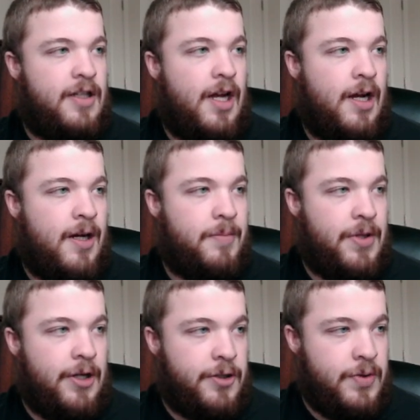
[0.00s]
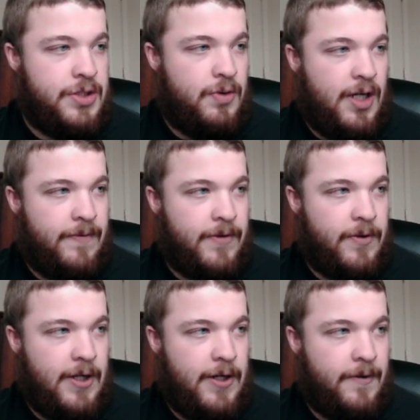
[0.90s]
They're going to offer
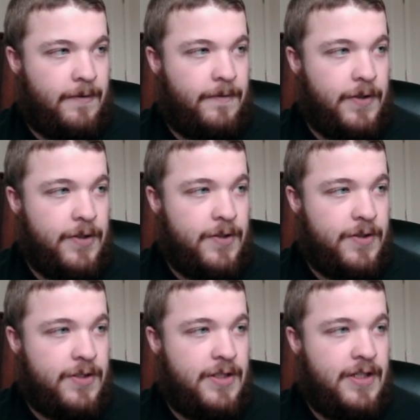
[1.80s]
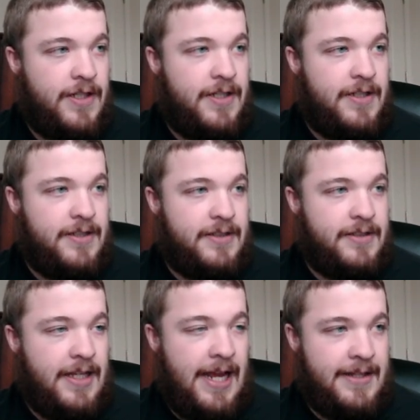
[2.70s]
their first
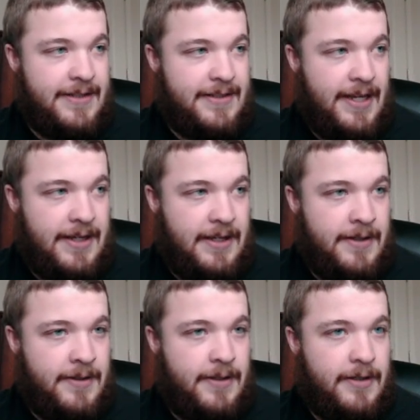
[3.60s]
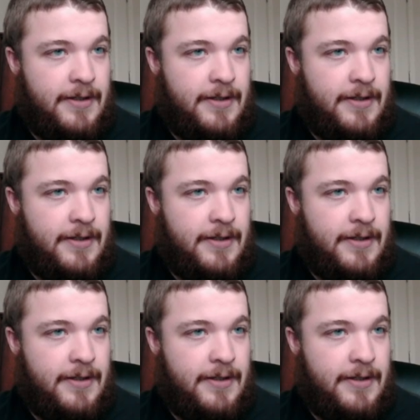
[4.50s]
and second,